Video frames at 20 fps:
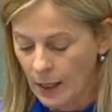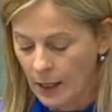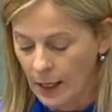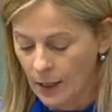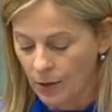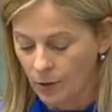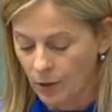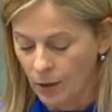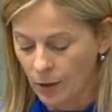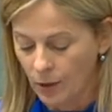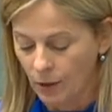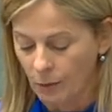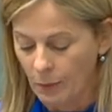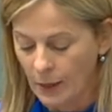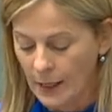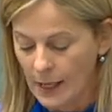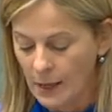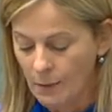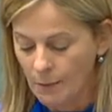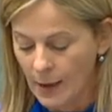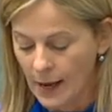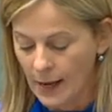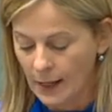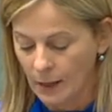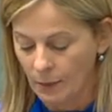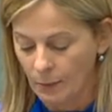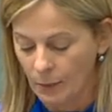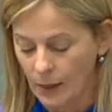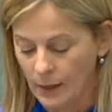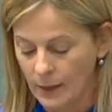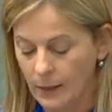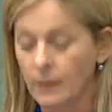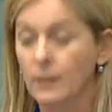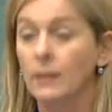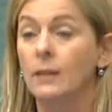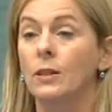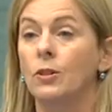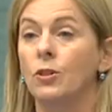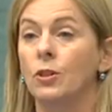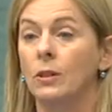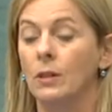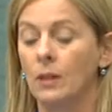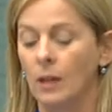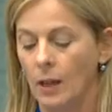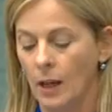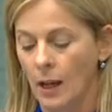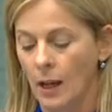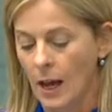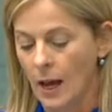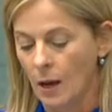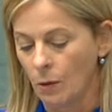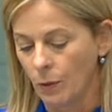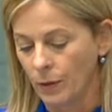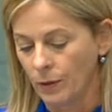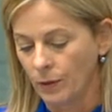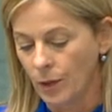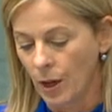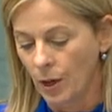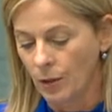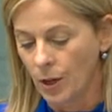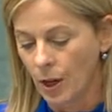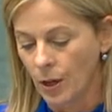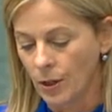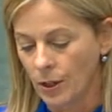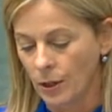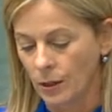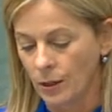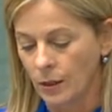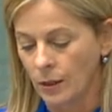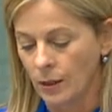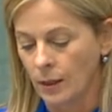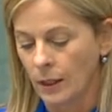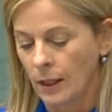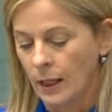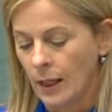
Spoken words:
electorate who have been impacted by this decision with no notice."